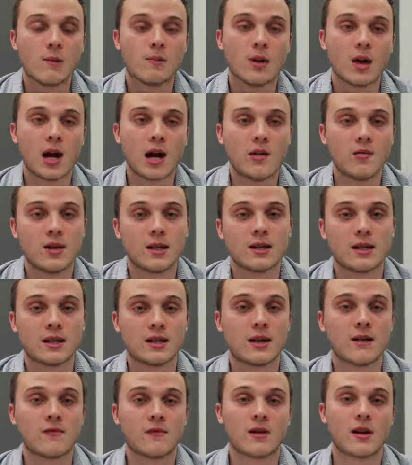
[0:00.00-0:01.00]
But anyways,
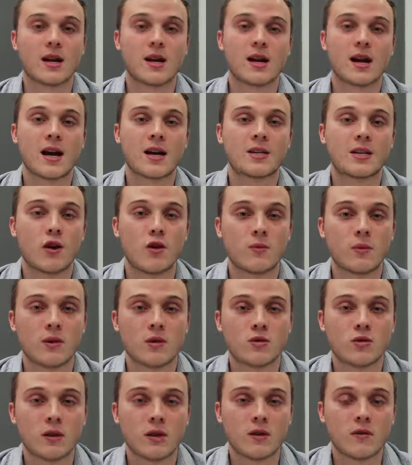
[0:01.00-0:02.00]
that's it for today, guys. I hope
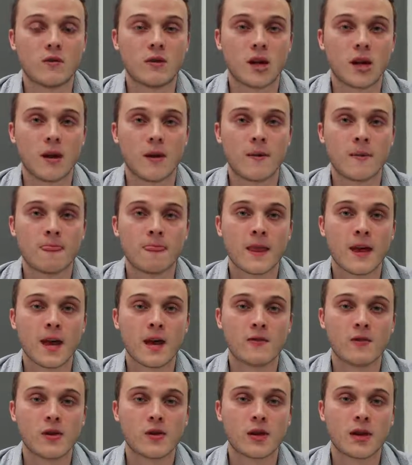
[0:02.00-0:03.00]
you enjoyed the video.
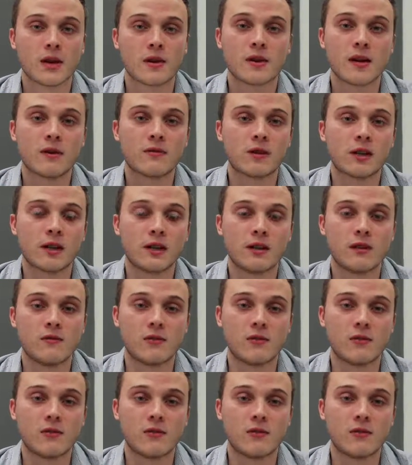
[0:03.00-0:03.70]
If you did, definitely